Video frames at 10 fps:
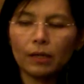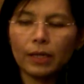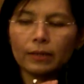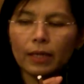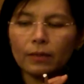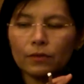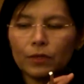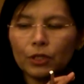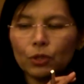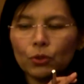
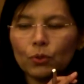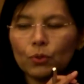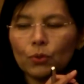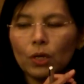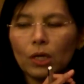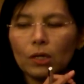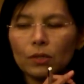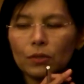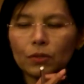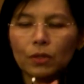necessary to
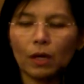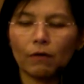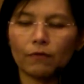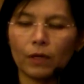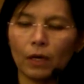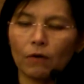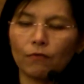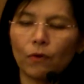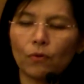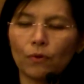serve the
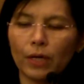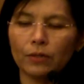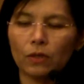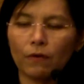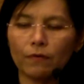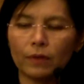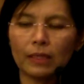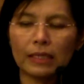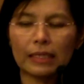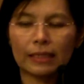full range of
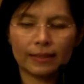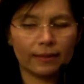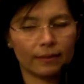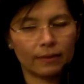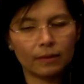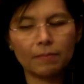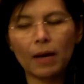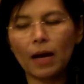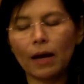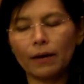needs
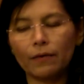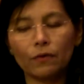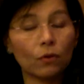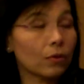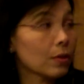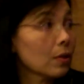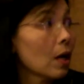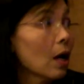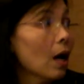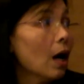by those
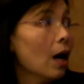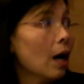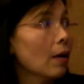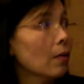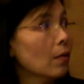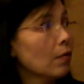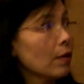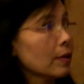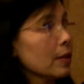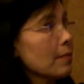
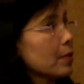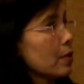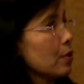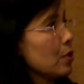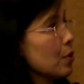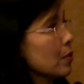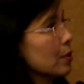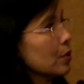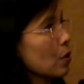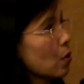with substance use
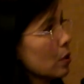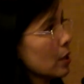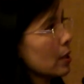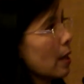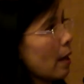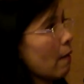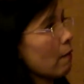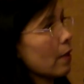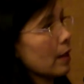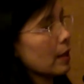disorder, and
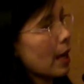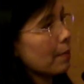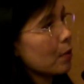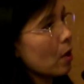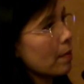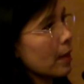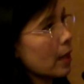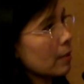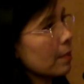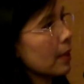that
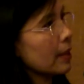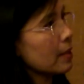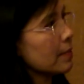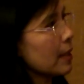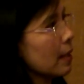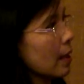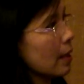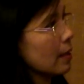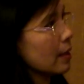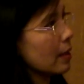appropriate placement
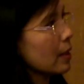and